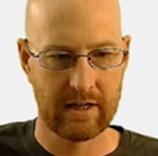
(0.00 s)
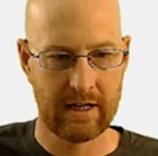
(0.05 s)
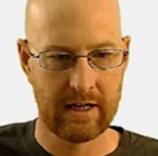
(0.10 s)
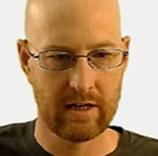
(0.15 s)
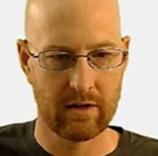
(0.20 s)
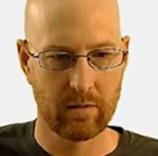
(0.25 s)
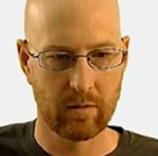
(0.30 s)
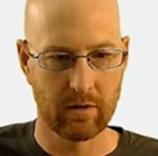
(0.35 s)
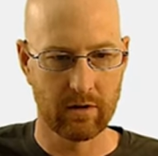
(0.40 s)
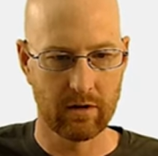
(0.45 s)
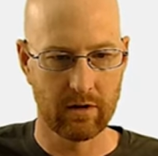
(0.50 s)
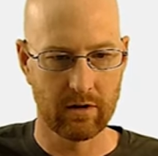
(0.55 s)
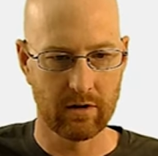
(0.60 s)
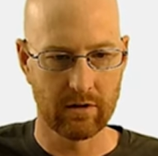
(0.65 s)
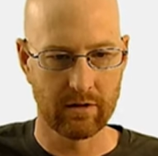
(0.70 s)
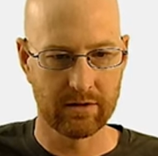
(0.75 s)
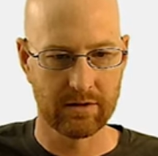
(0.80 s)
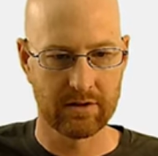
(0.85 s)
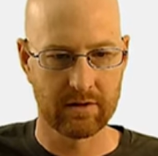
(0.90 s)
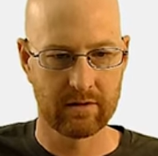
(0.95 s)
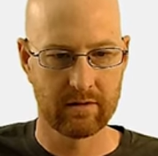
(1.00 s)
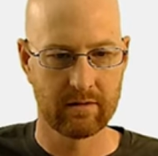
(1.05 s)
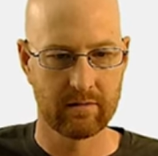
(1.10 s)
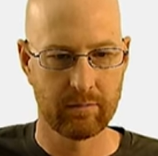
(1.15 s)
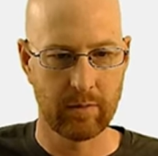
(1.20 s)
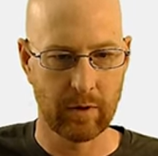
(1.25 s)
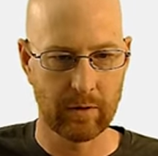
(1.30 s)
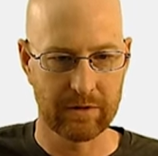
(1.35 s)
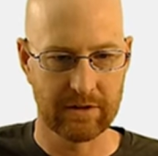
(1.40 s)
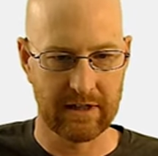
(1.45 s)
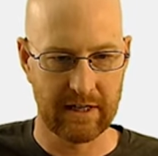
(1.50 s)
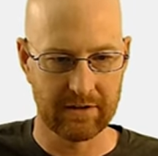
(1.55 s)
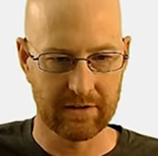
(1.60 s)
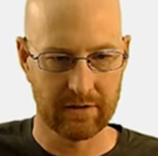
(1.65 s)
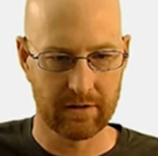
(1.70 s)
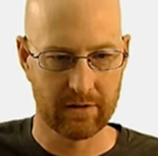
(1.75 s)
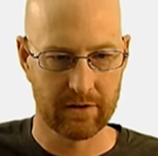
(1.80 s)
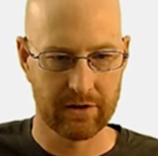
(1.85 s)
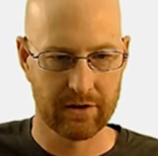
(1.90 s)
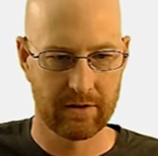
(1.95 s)
equals
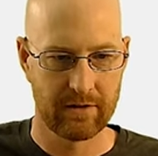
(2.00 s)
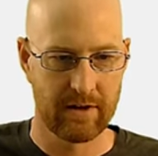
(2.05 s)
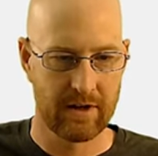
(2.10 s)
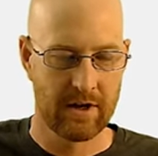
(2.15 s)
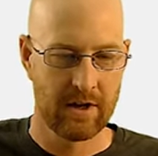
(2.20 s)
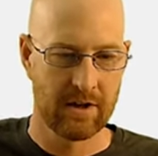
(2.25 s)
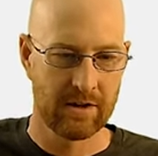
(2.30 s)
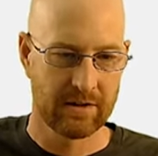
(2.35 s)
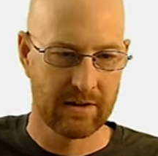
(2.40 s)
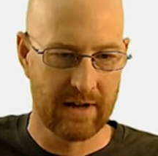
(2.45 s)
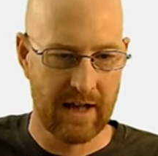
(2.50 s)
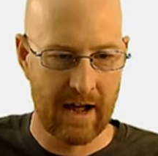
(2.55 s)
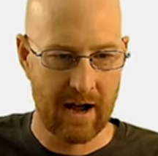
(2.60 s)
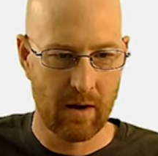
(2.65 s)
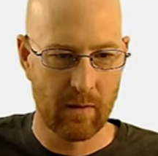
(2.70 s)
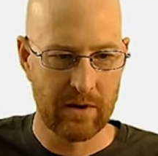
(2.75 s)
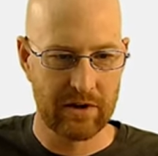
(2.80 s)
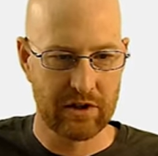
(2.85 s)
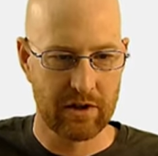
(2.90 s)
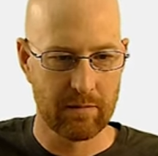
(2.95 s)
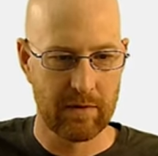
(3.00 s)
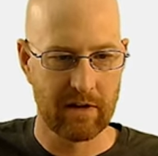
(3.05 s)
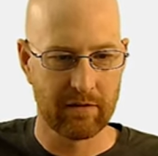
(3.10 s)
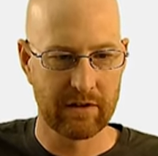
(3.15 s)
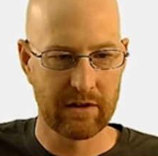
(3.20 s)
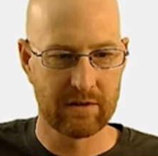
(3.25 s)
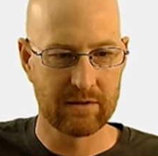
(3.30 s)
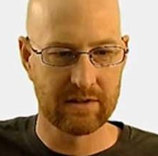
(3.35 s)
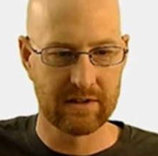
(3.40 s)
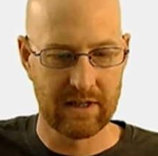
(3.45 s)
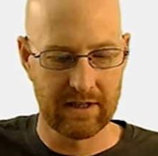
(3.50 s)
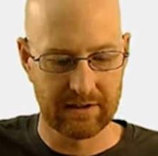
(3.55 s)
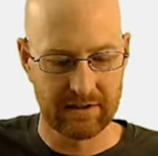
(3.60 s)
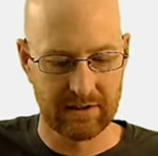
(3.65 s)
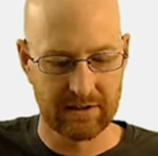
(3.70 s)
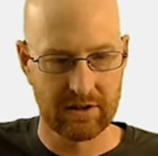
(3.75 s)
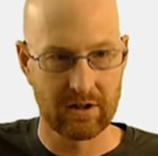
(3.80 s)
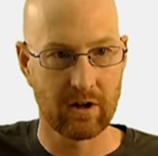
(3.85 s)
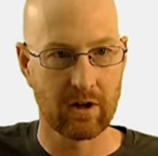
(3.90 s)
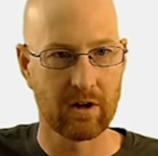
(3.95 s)
post.searched. So now we should be able to use this
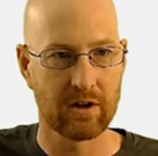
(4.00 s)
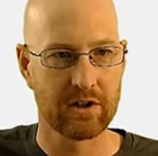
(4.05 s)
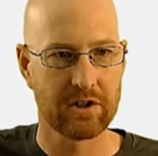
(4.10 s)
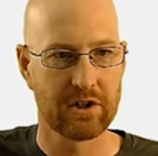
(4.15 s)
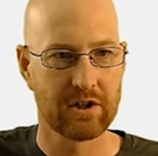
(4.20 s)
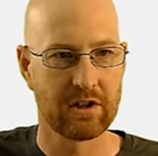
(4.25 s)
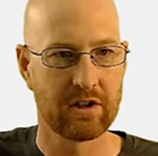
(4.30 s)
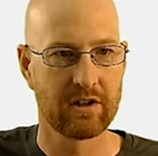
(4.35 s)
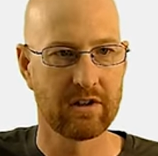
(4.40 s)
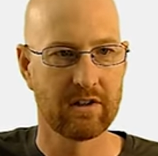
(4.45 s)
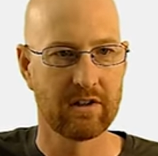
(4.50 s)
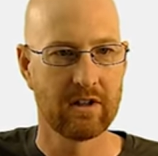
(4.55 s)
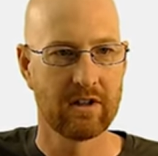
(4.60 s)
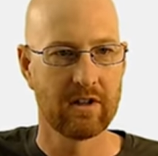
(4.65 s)
searched